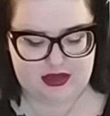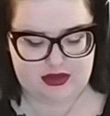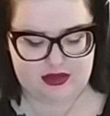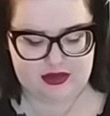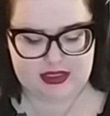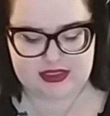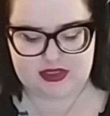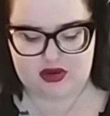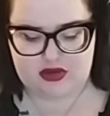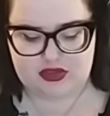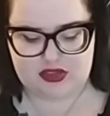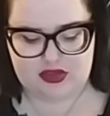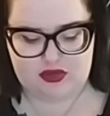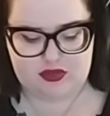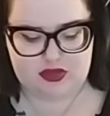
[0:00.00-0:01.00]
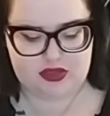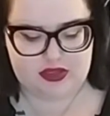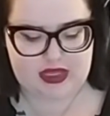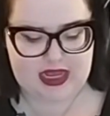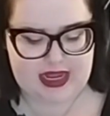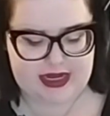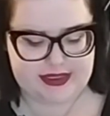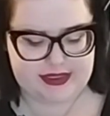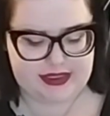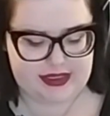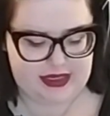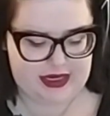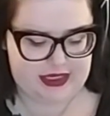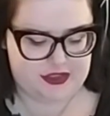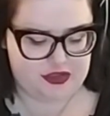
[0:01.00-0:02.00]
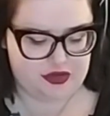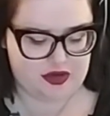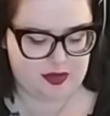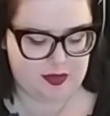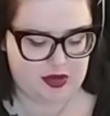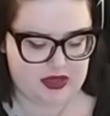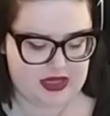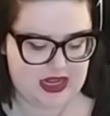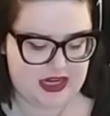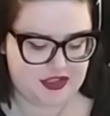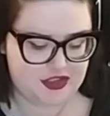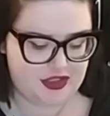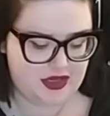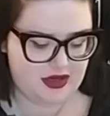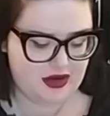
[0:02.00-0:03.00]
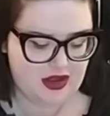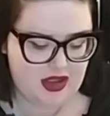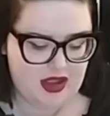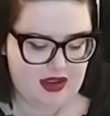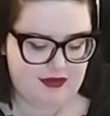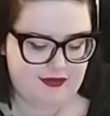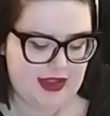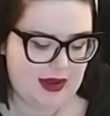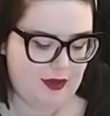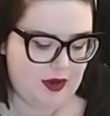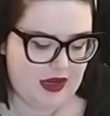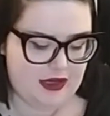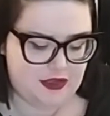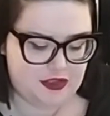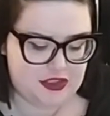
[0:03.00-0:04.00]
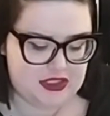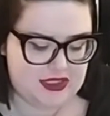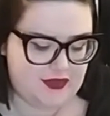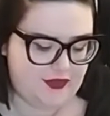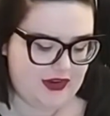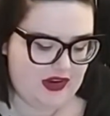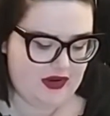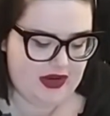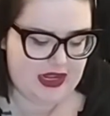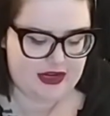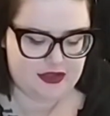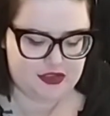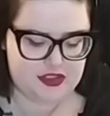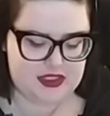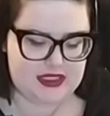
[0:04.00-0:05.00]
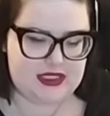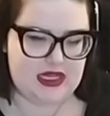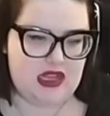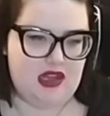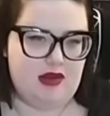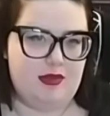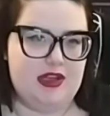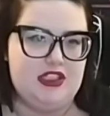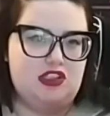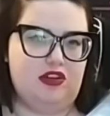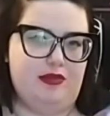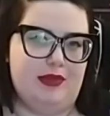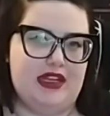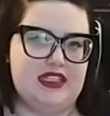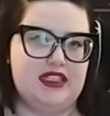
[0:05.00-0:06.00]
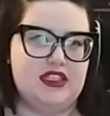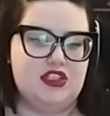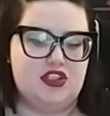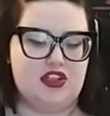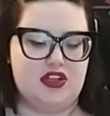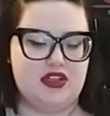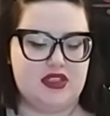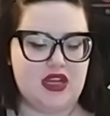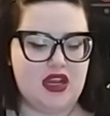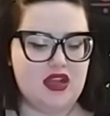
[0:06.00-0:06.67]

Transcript: let's also look at nature communication, flower energies, fairy energies, elemental messengers.